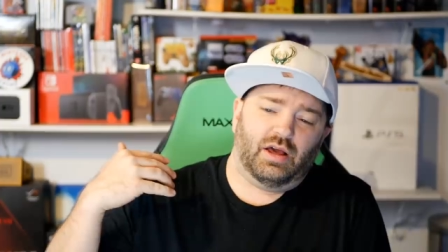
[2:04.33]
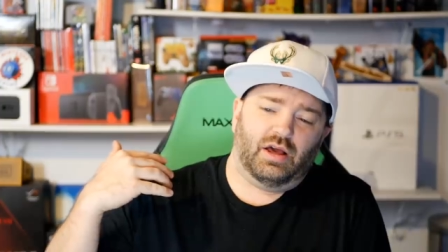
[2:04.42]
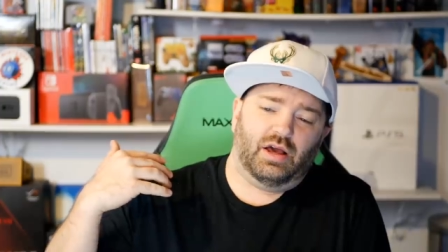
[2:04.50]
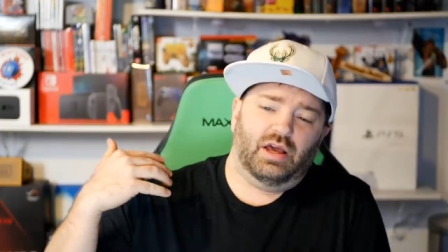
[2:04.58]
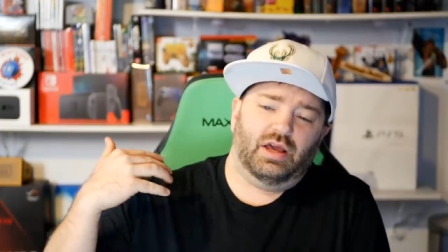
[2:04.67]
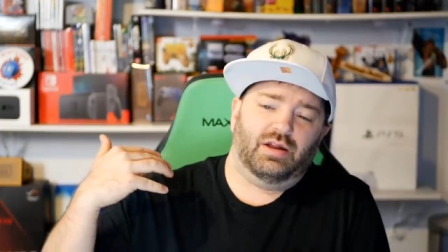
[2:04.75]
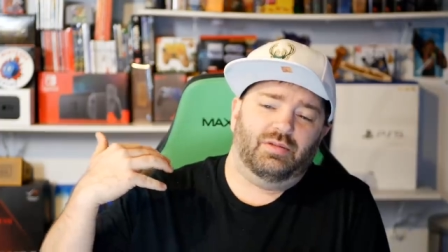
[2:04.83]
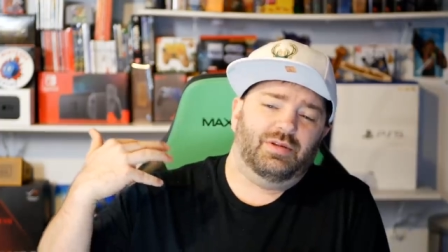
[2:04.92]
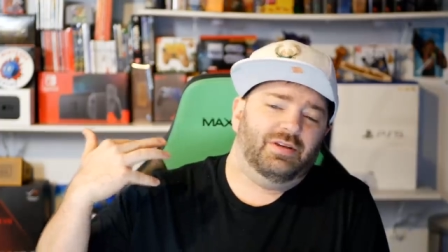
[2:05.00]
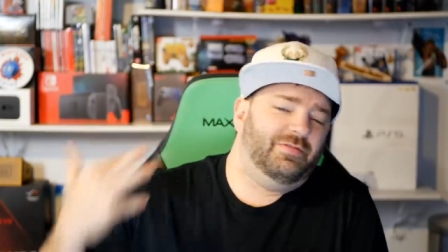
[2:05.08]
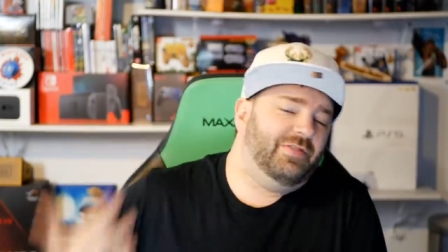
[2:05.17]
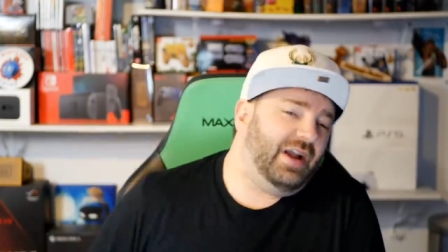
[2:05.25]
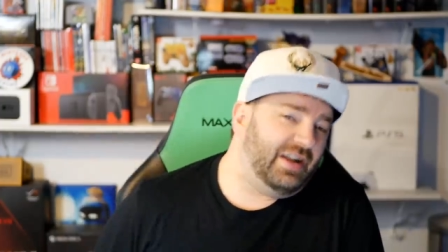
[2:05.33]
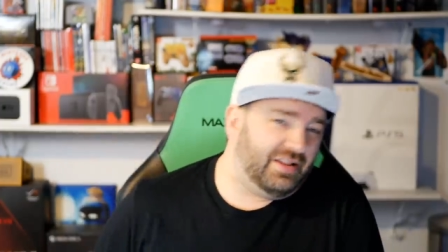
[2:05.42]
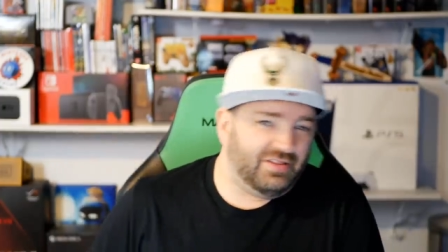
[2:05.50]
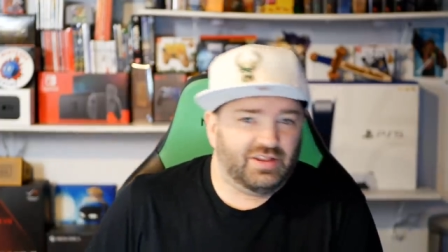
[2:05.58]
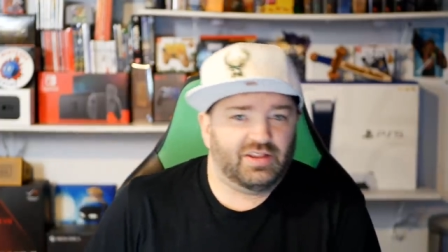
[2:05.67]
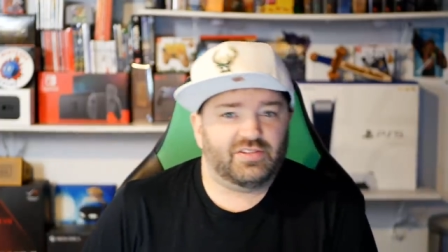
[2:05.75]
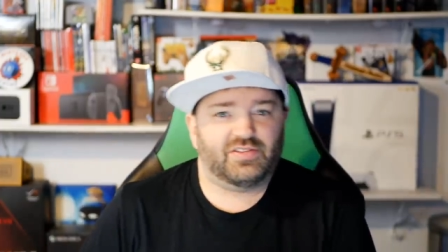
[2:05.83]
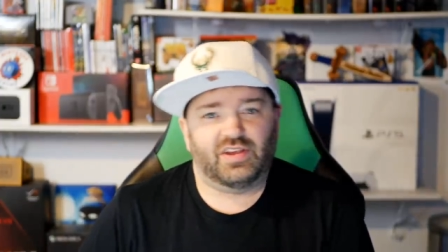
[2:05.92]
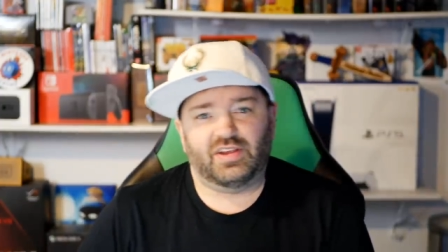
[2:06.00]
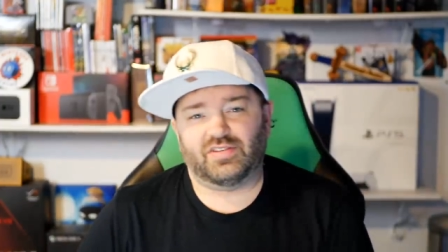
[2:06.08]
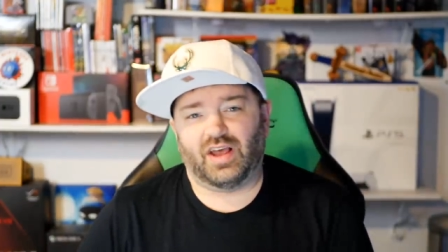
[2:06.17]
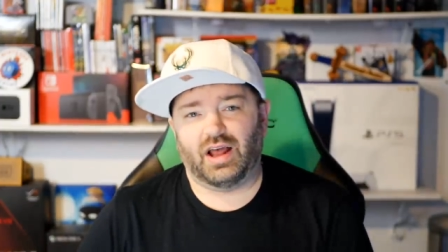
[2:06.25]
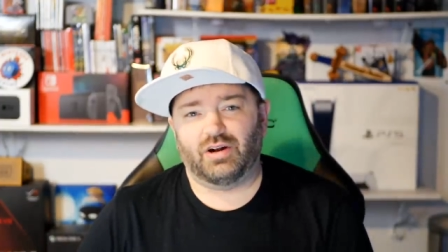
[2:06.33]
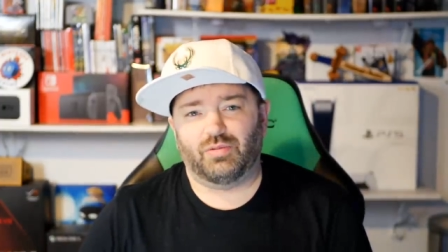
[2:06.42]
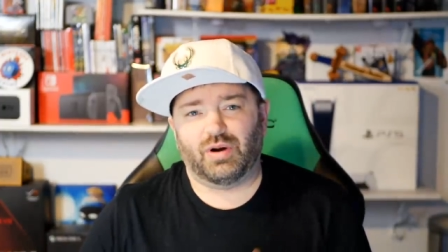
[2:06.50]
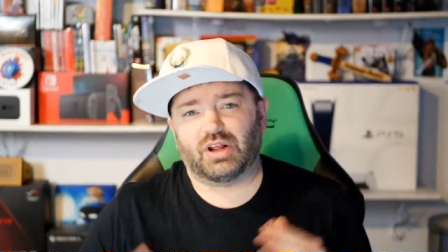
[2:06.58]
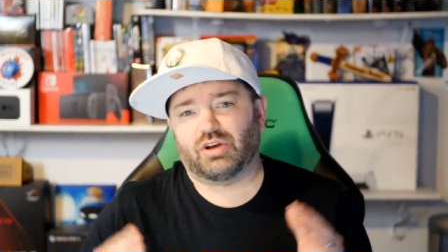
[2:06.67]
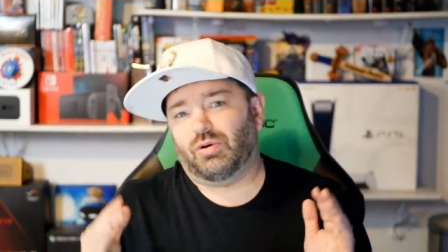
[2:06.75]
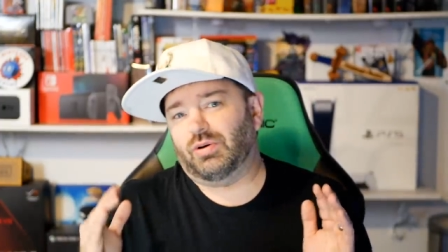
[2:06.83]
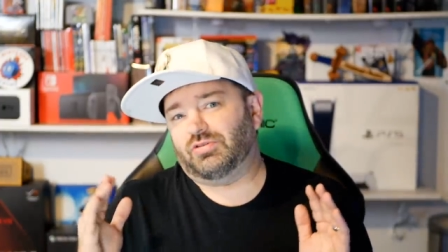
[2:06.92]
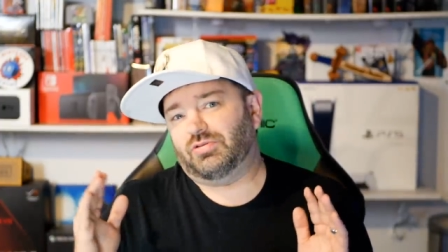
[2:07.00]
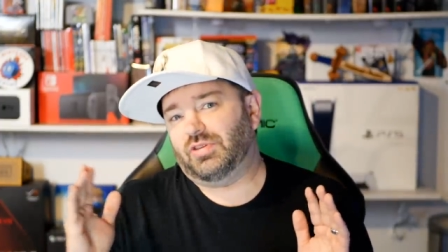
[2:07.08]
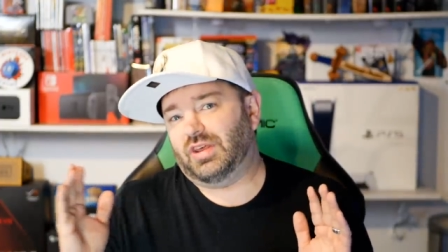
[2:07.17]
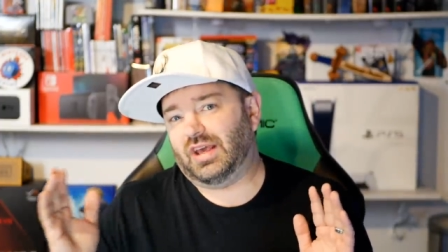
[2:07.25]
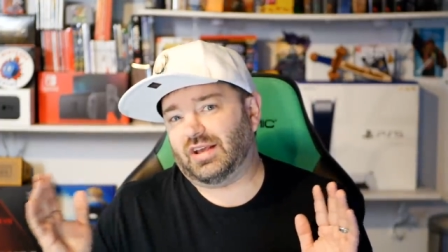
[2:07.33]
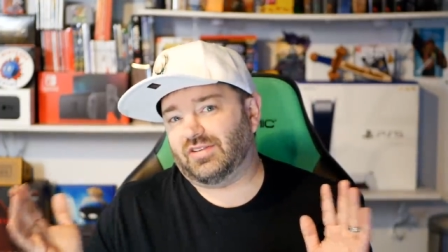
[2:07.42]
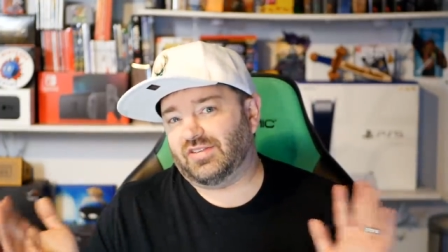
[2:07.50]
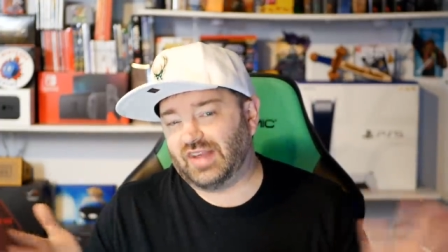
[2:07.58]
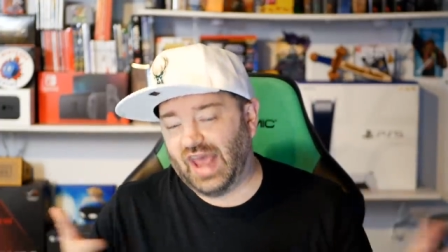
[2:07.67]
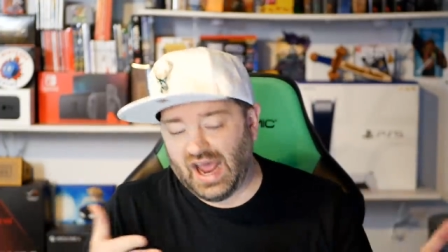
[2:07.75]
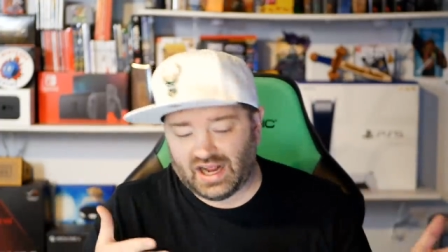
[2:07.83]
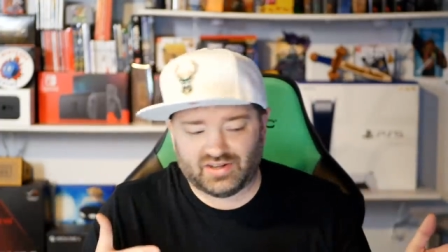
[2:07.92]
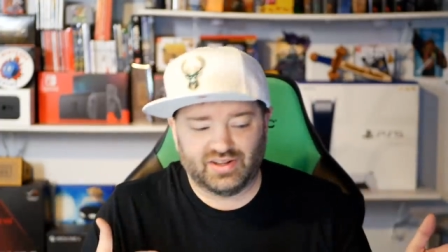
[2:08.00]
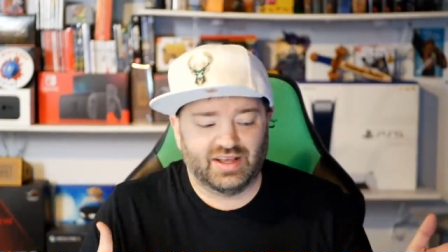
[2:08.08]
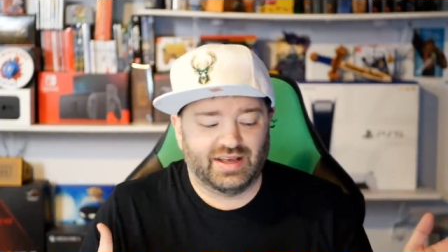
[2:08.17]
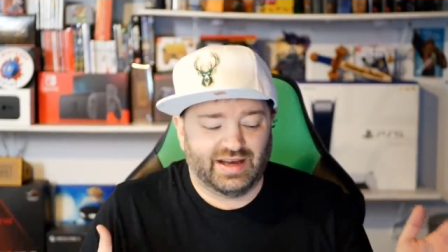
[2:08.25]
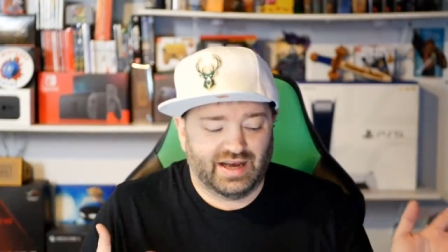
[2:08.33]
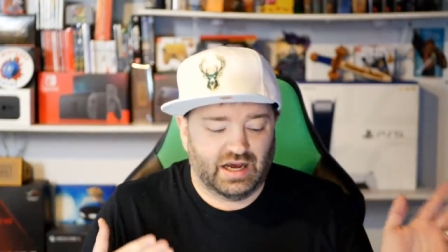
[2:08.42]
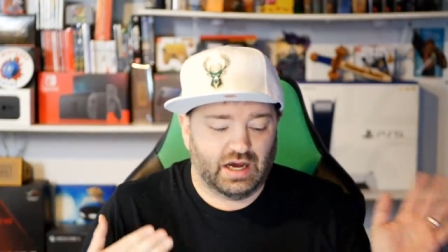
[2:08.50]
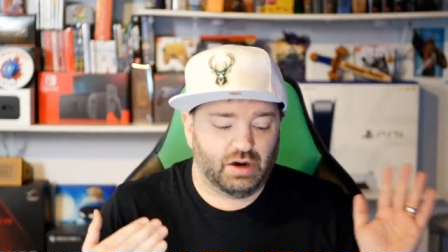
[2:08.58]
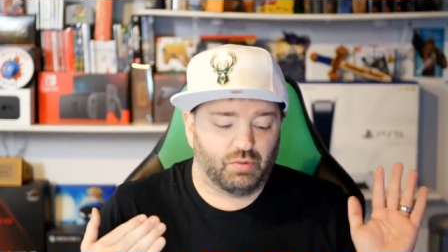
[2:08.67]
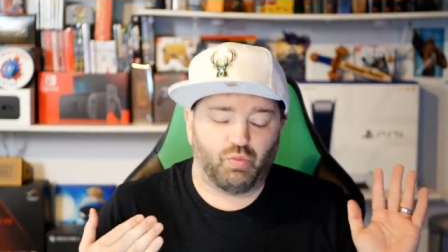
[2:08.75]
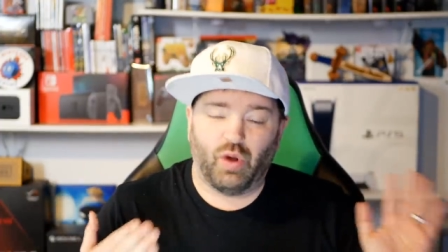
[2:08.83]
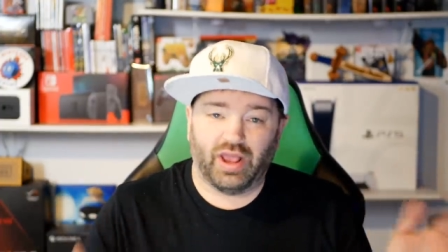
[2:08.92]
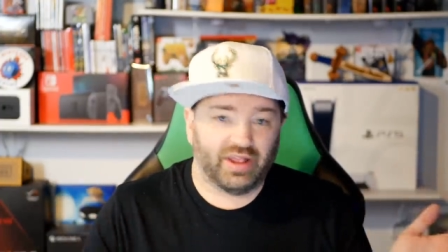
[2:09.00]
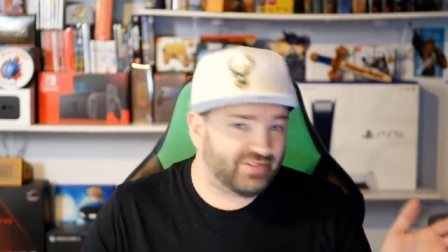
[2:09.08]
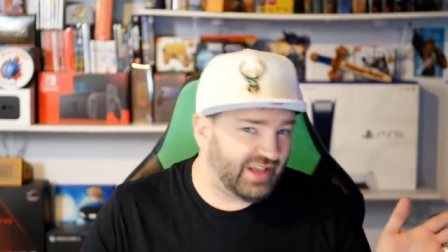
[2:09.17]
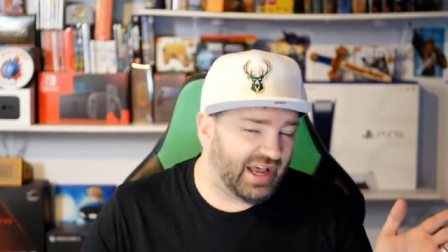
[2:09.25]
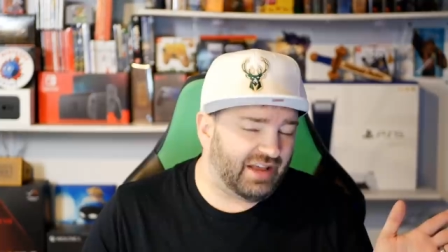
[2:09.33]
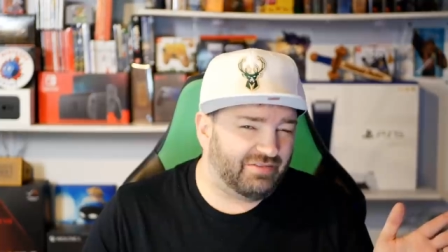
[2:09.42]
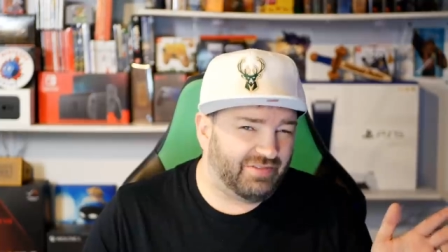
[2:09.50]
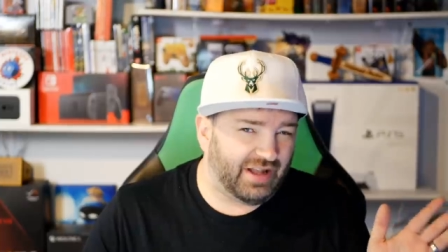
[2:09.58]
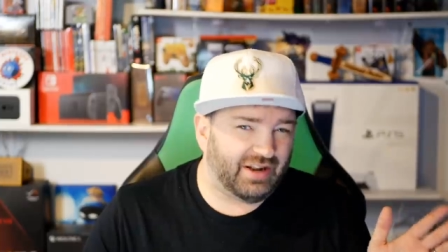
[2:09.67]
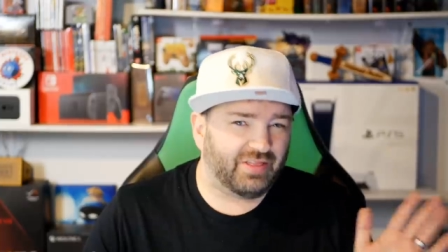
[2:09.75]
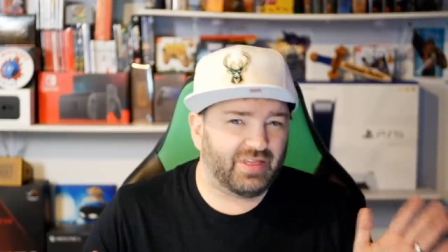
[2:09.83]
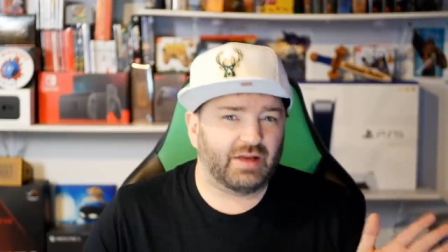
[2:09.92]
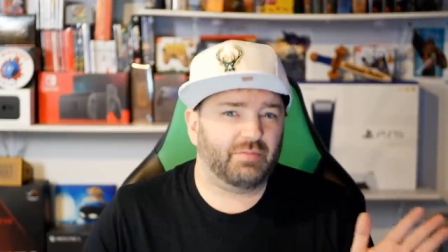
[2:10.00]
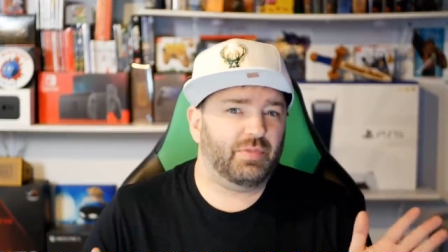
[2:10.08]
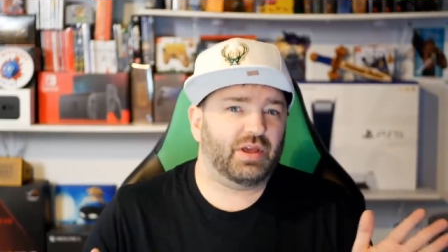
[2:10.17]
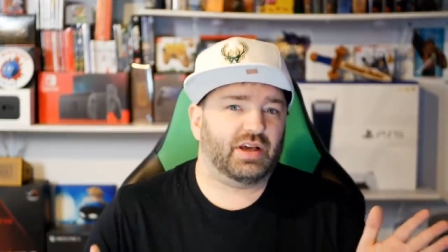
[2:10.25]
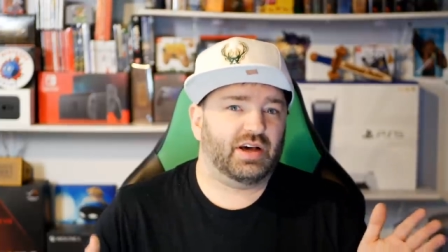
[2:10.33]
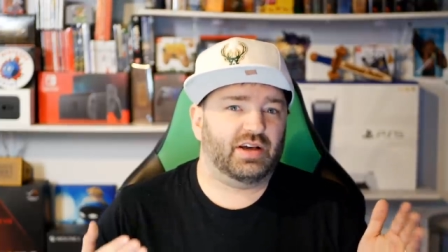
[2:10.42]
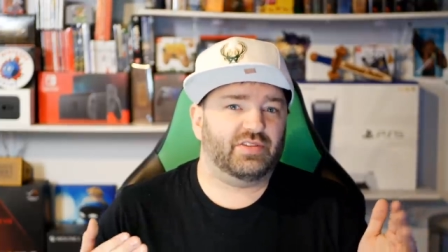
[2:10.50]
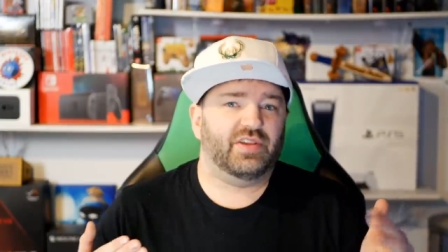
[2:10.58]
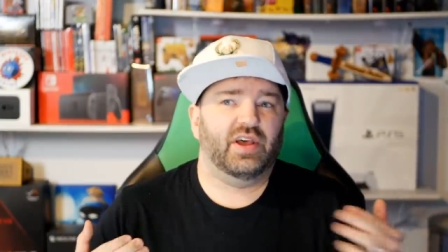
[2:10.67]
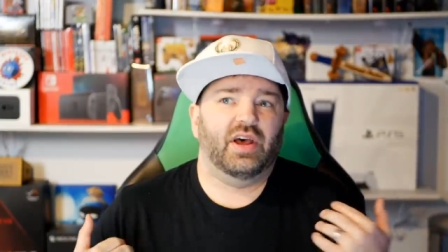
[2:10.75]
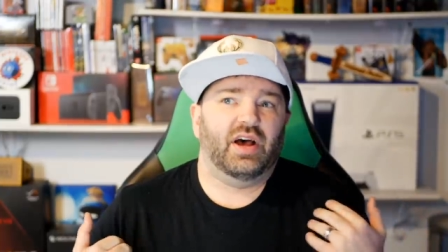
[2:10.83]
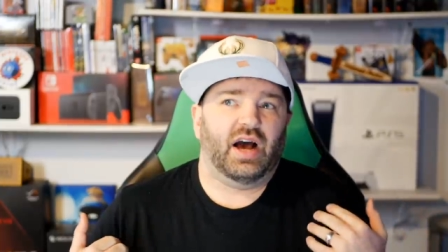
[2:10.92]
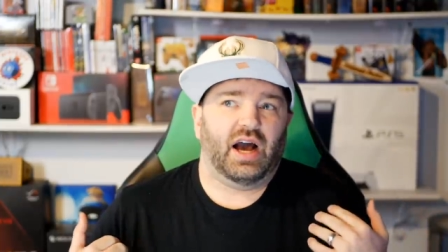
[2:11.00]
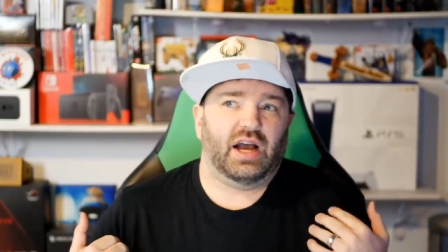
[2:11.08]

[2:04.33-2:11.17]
in me vetting these is I don't want to go into the exact uh, ways I vetted them because I